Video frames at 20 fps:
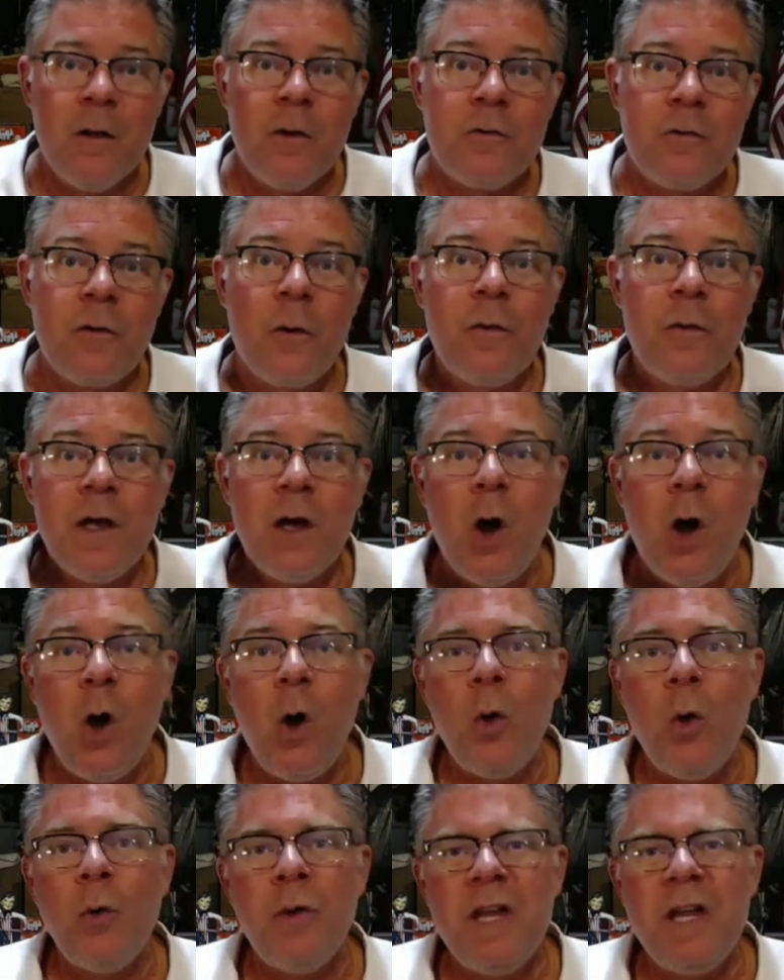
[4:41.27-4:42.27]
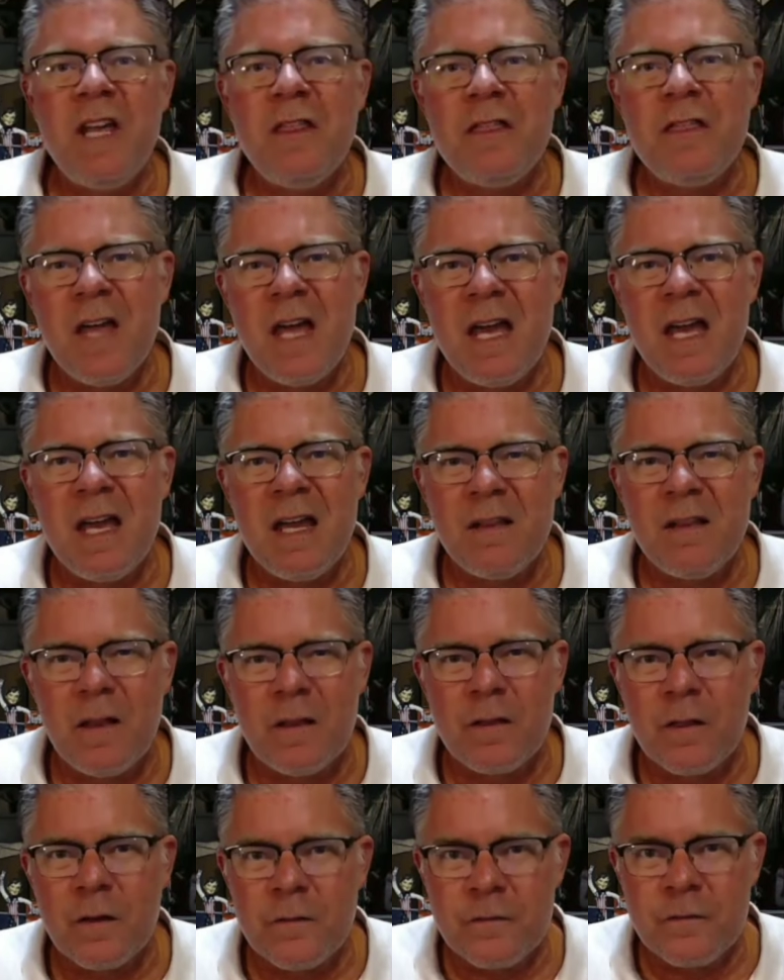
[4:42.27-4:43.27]
So the only thing
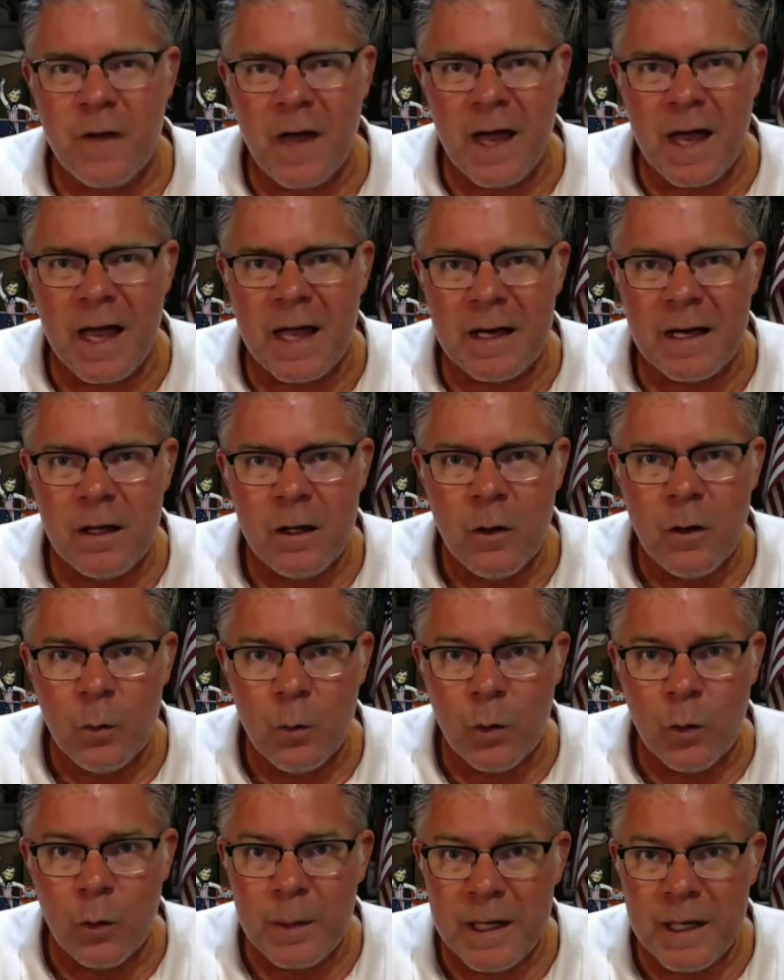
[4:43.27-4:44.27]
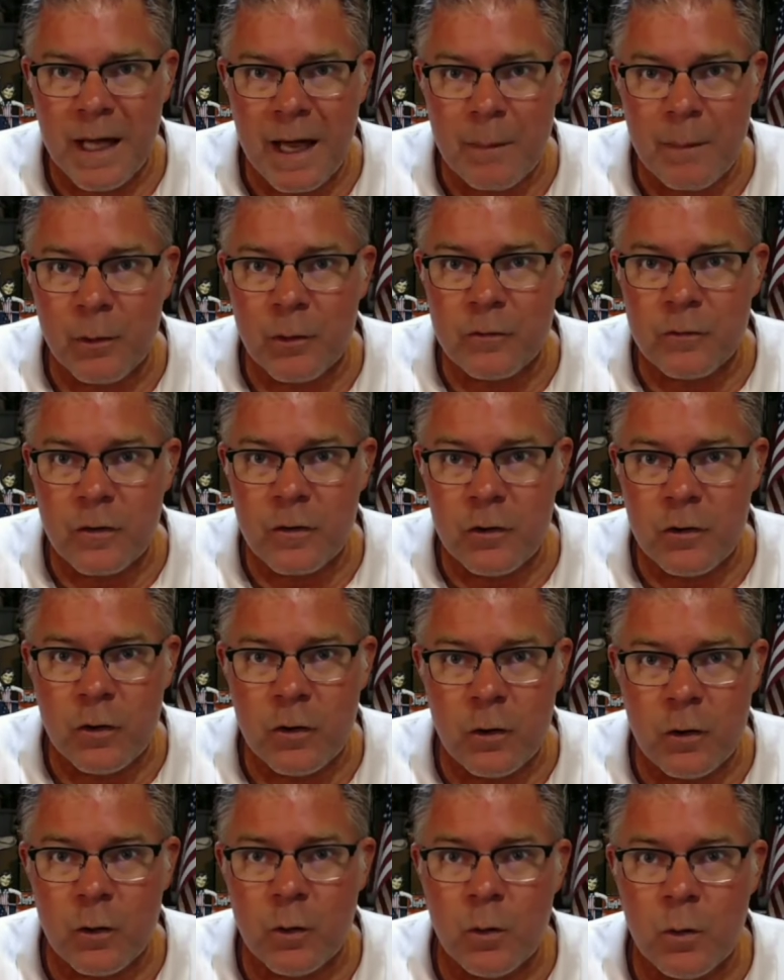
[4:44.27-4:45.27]
that the Fed will be able to
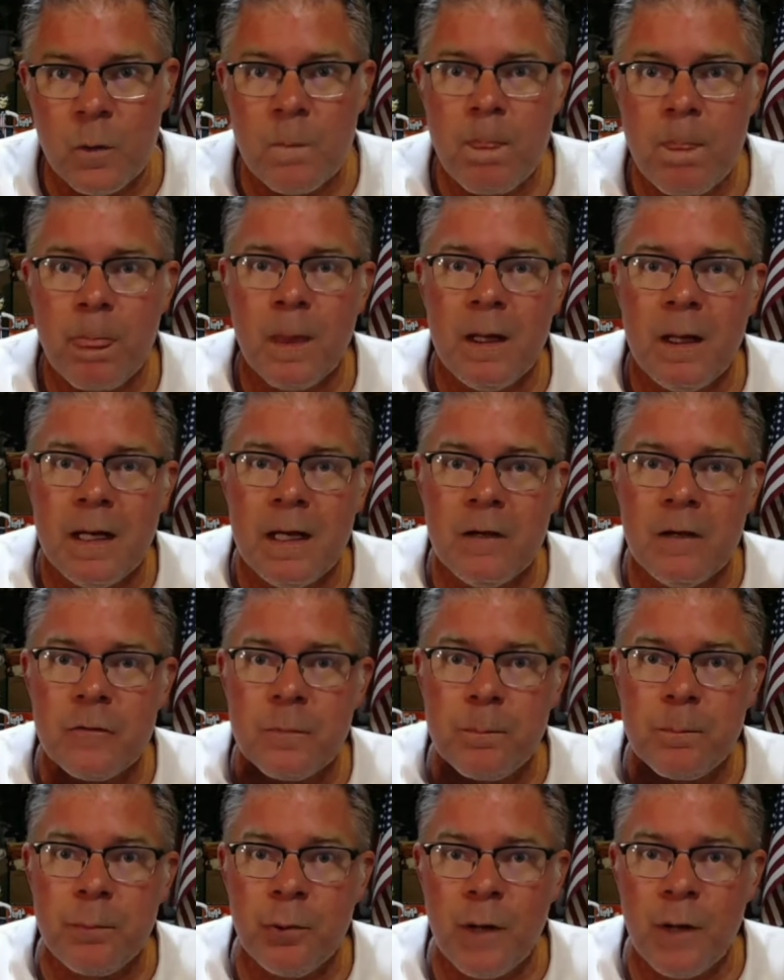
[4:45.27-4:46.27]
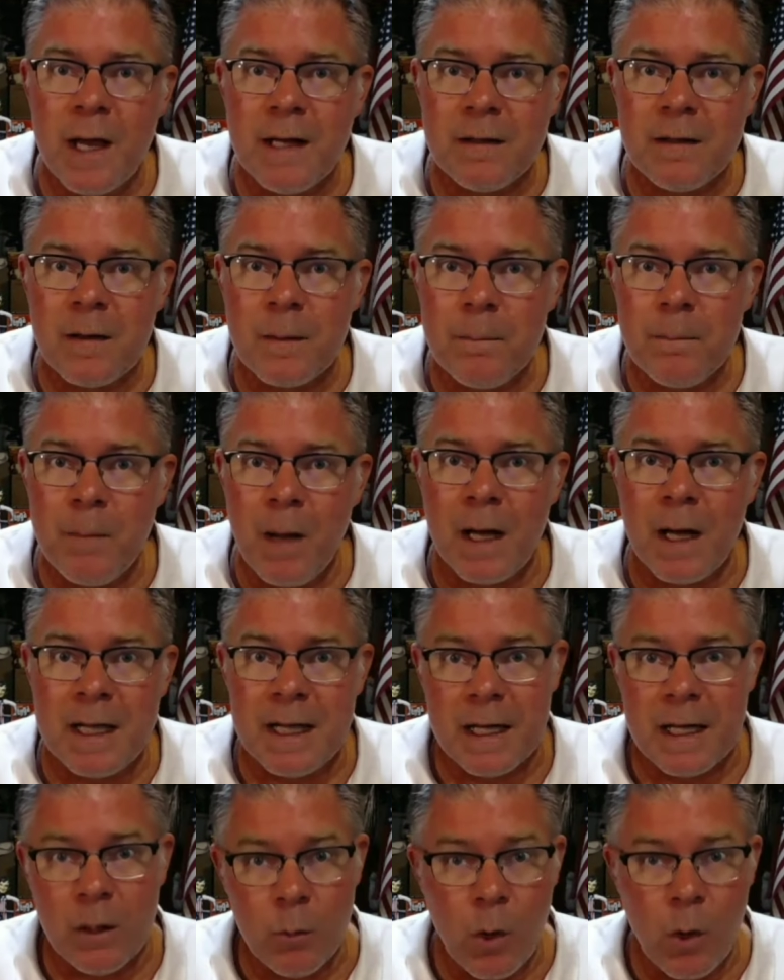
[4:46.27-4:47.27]
do is print
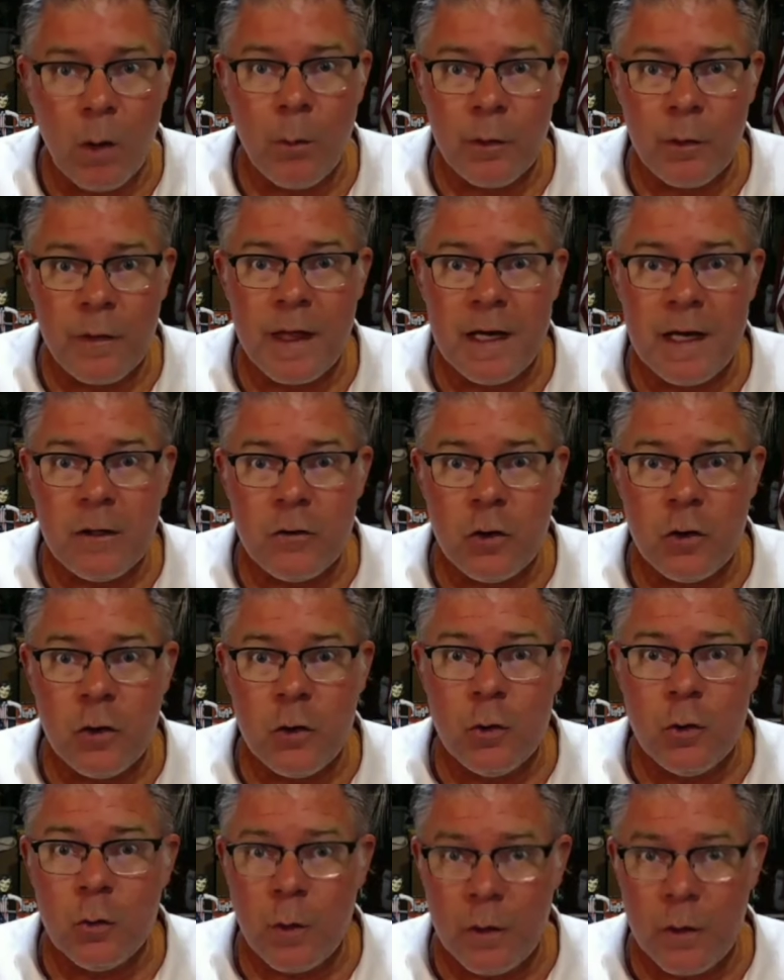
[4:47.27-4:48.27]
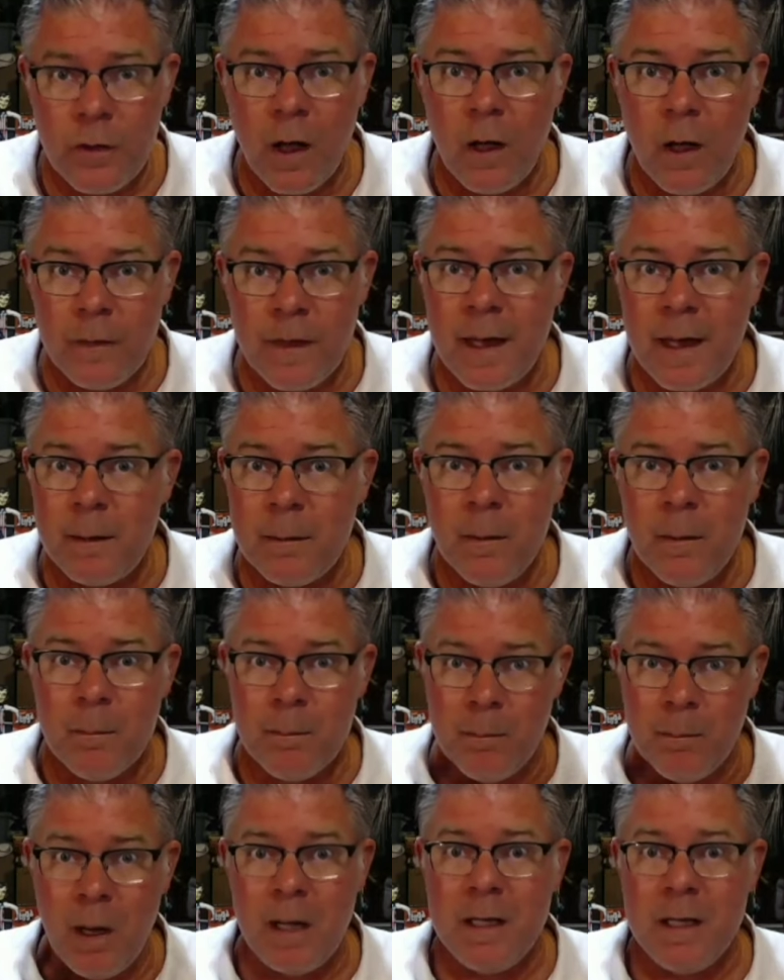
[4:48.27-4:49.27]
money. And what will they do with all that
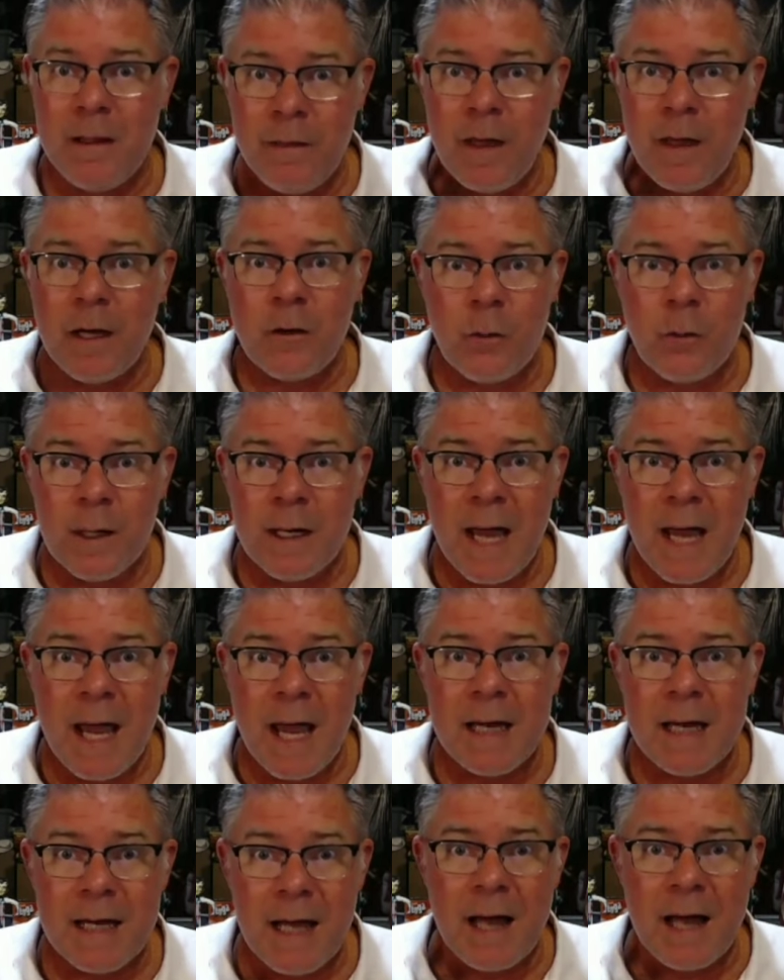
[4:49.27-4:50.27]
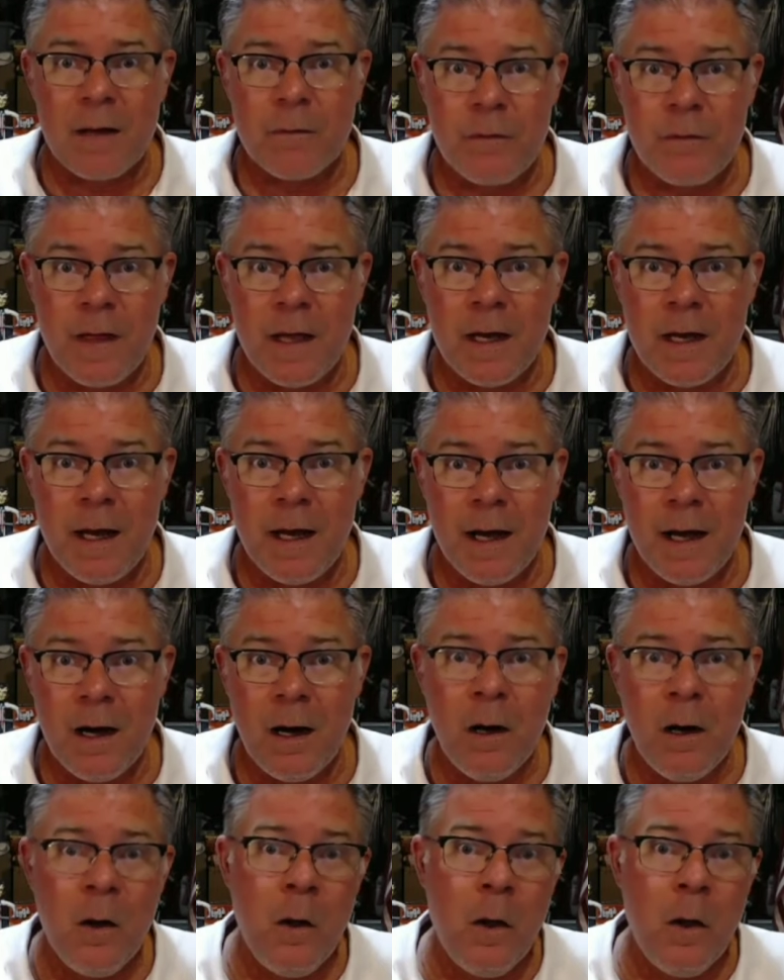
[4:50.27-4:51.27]
money they create out of thin air?